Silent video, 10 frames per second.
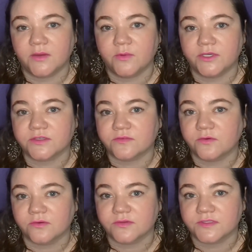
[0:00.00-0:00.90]
Which, of
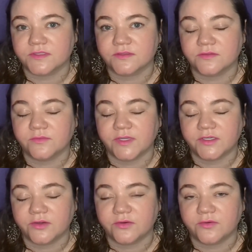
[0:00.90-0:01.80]
course, we
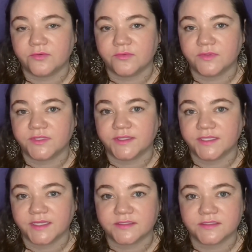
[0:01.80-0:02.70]
know that
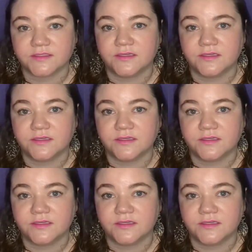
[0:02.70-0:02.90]
that's